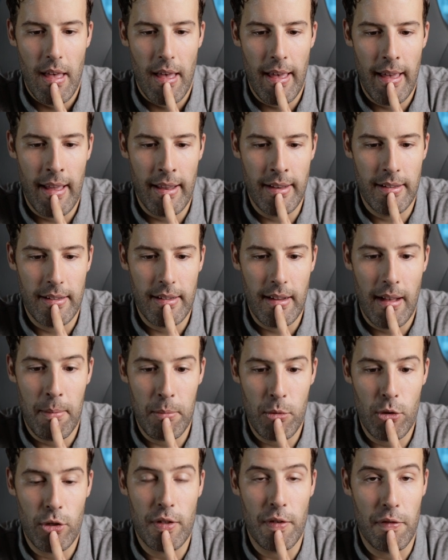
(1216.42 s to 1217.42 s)
and
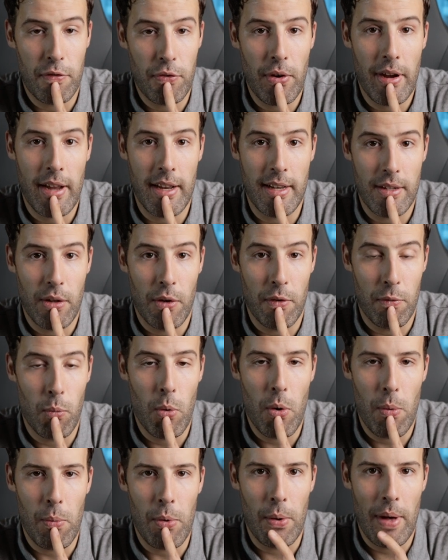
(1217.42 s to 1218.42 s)
I'm just afraid of
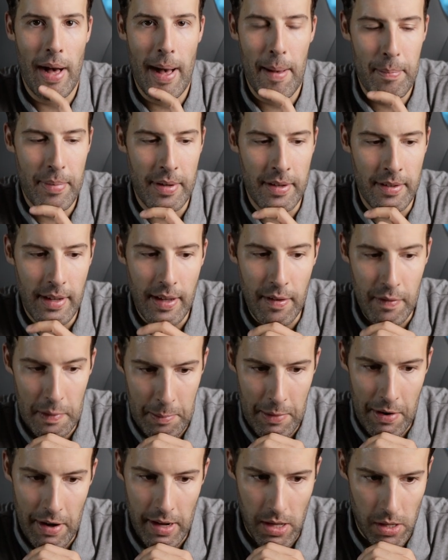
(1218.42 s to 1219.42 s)
what will happen if
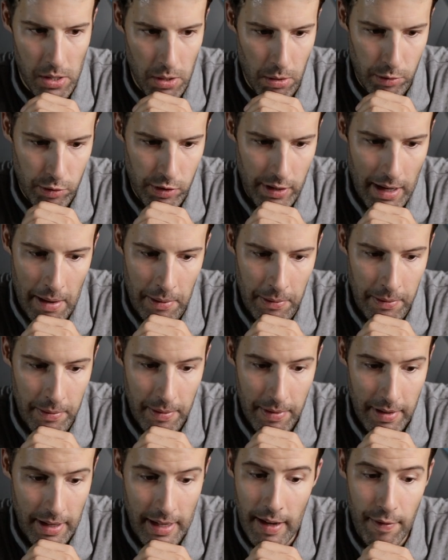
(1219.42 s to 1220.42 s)
America goes down.
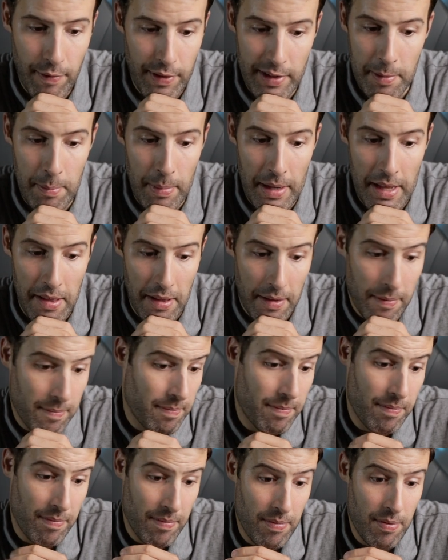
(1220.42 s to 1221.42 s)
Inevitably,
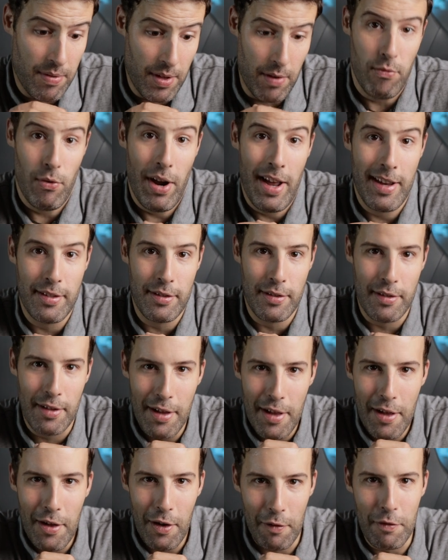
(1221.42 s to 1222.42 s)
the rest
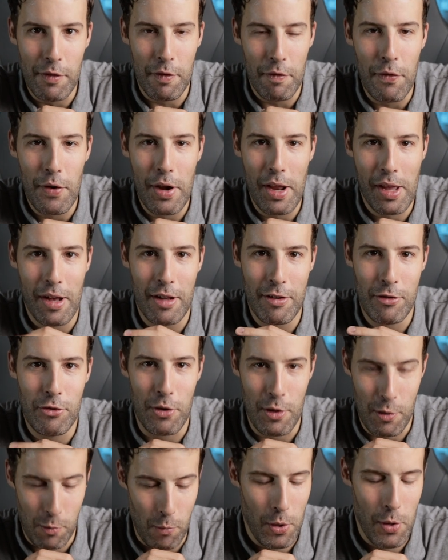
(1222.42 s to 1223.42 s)
of the free
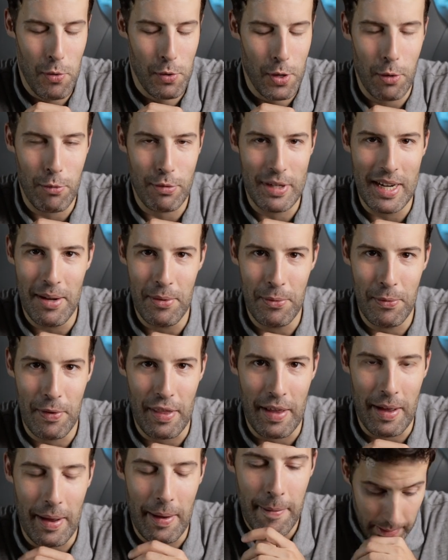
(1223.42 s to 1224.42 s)
countries will go down
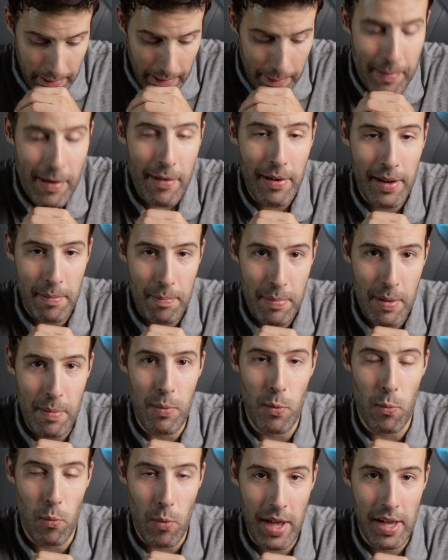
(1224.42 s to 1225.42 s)
with it. American
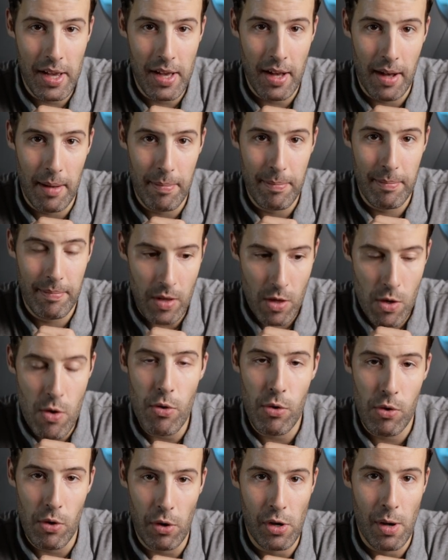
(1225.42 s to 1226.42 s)
people, wake up,
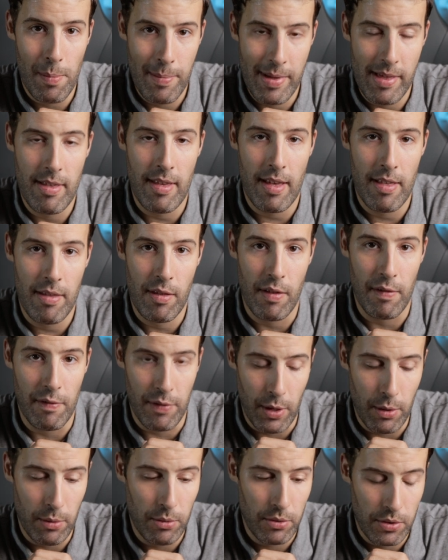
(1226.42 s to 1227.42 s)
use your common sense to
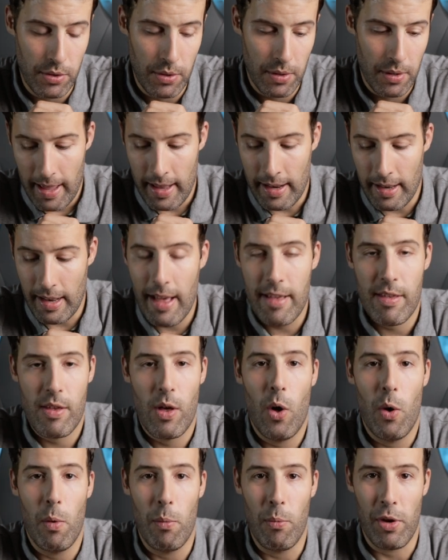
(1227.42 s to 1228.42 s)
vote, and let's
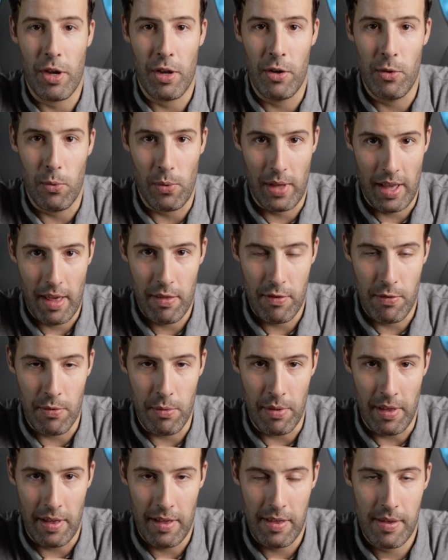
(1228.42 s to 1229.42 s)
hope we can all get
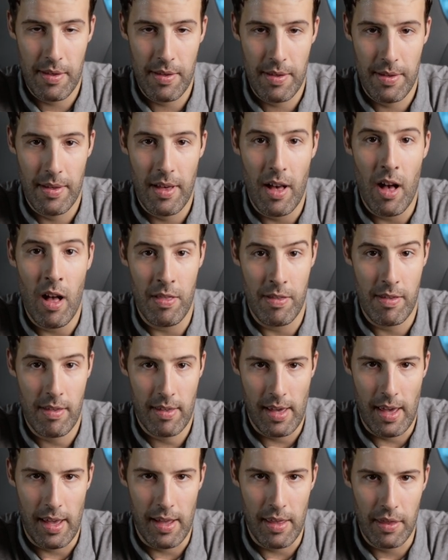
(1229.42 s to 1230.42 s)
through this
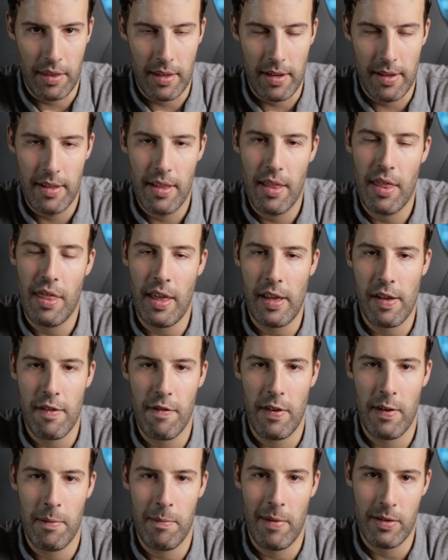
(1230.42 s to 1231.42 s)
unscathed. Thank you
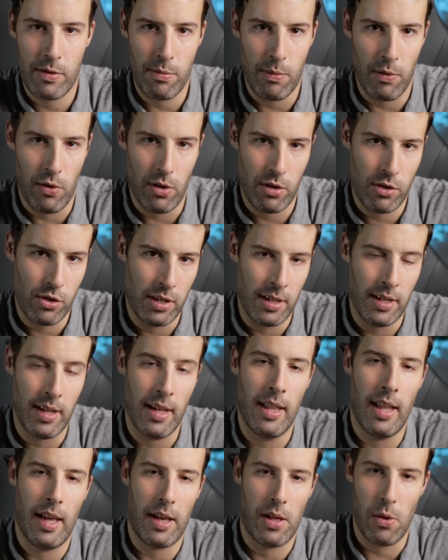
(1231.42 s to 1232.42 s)
very much for watching,
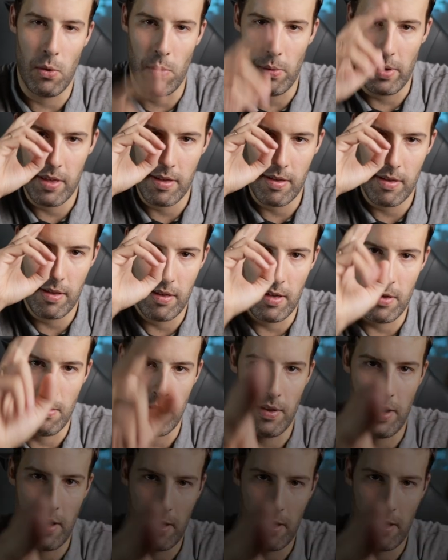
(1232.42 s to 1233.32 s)
and like always, see you in the